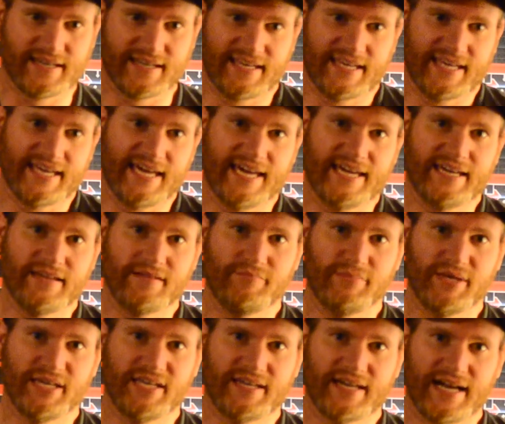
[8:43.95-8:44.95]
can
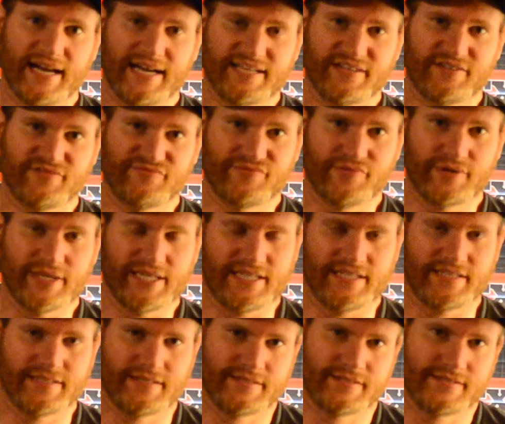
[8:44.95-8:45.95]
be kind of
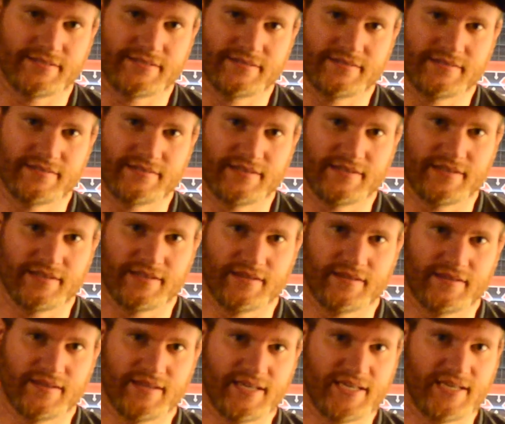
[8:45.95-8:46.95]
weak.
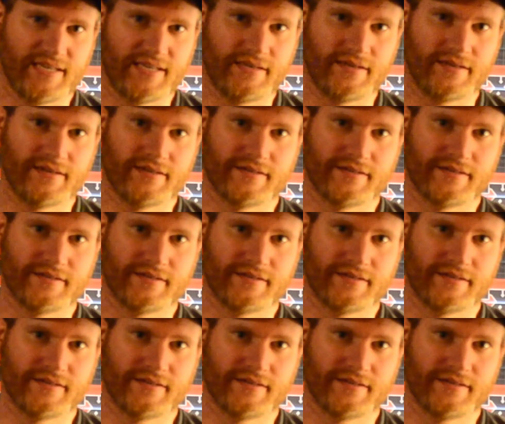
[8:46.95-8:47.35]
The